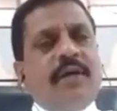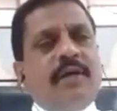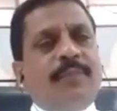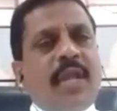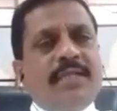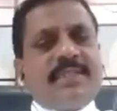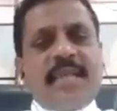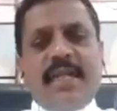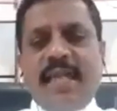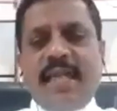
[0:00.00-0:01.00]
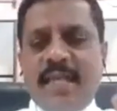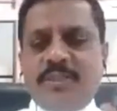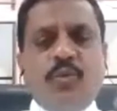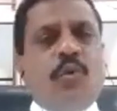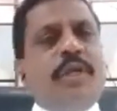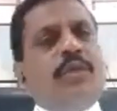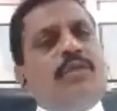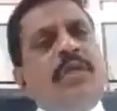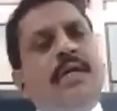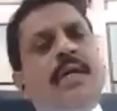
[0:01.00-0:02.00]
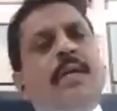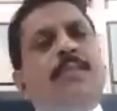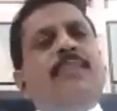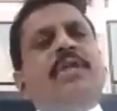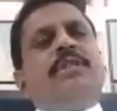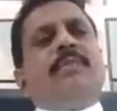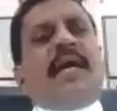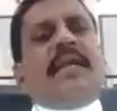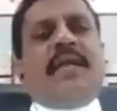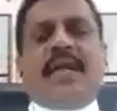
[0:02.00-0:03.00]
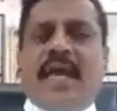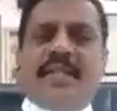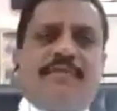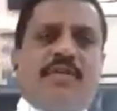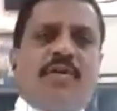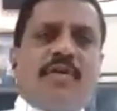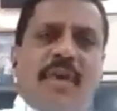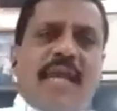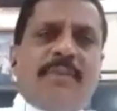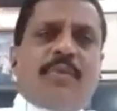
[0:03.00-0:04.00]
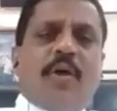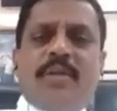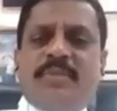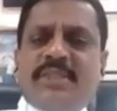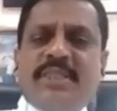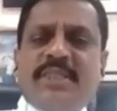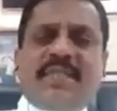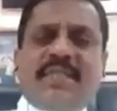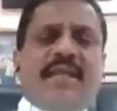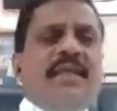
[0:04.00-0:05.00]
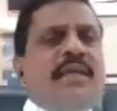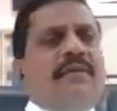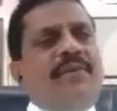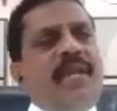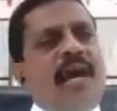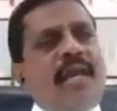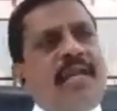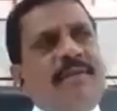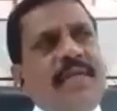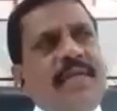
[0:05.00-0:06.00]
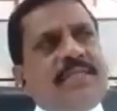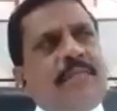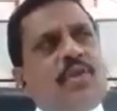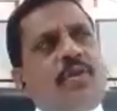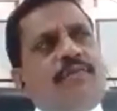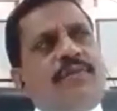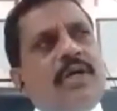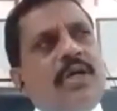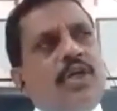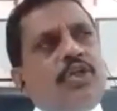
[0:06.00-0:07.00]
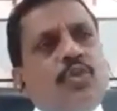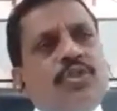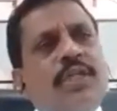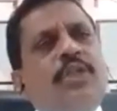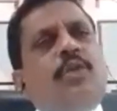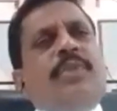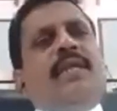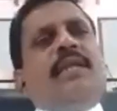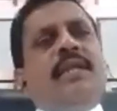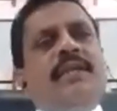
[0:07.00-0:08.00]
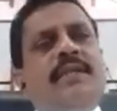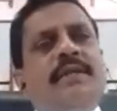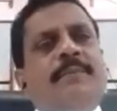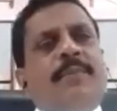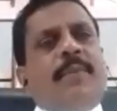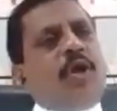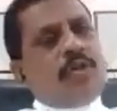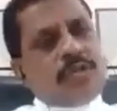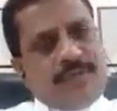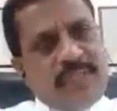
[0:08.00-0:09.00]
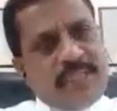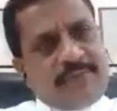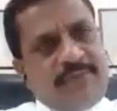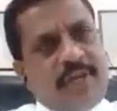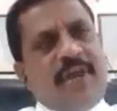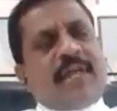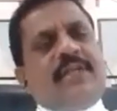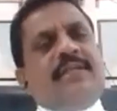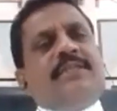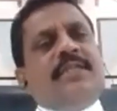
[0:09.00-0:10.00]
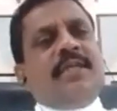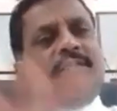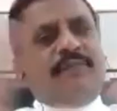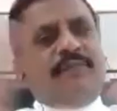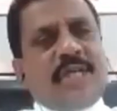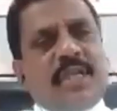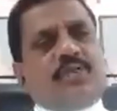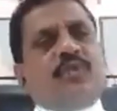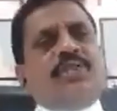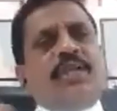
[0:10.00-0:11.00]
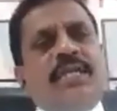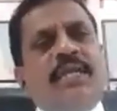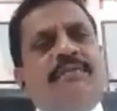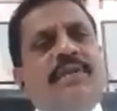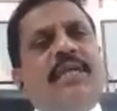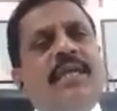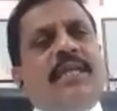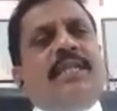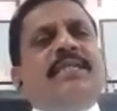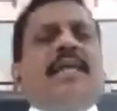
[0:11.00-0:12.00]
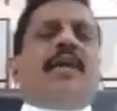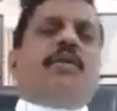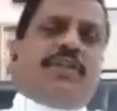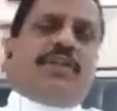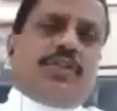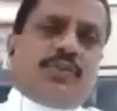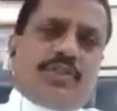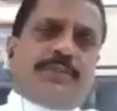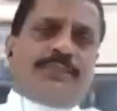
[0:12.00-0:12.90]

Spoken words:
understanding has to go into the people's mind. And therefore, my problem is this, that we are living in some sort of a choosing to be ignorant because of these fear factors which are associated with these kind of issues.